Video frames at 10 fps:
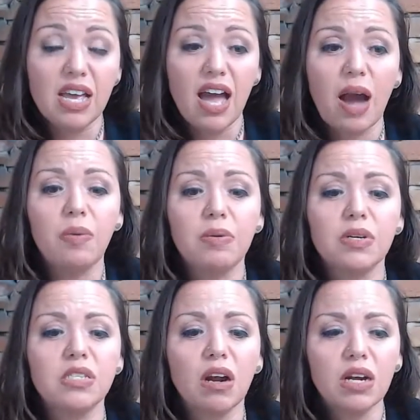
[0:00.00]
and we were
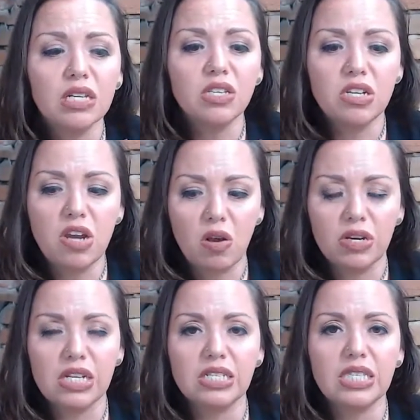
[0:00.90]
starting to
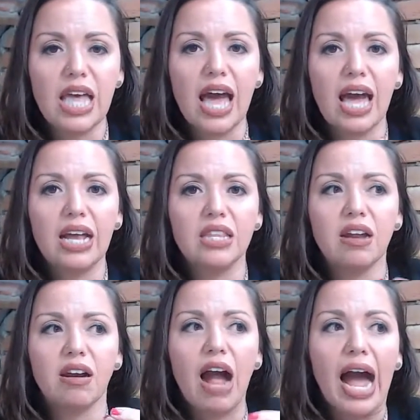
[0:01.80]
notice that
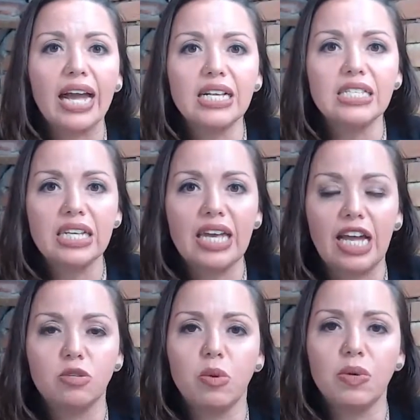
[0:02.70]
our highest
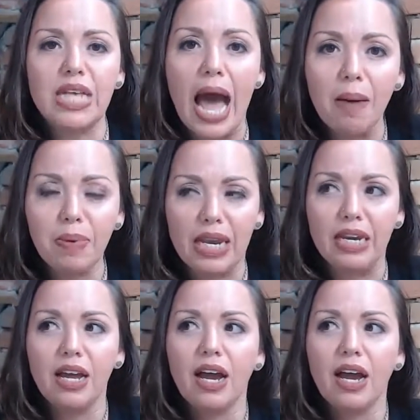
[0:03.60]
engagement was happening